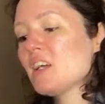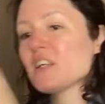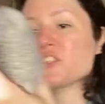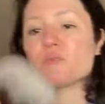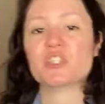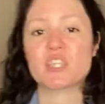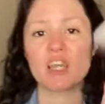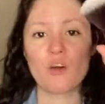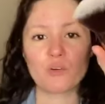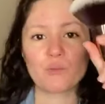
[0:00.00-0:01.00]
So I'm just gonna
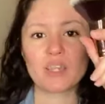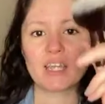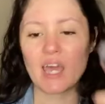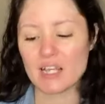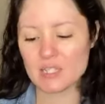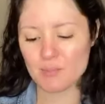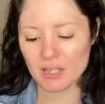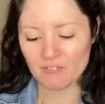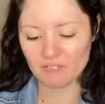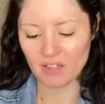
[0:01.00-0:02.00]
go in with a nice big
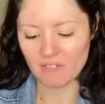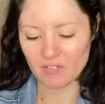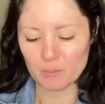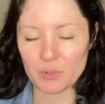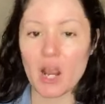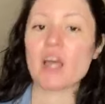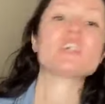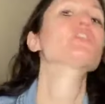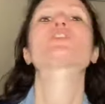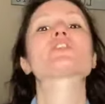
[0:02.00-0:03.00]
fluffy
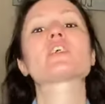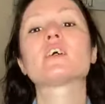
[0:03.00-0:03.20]
brush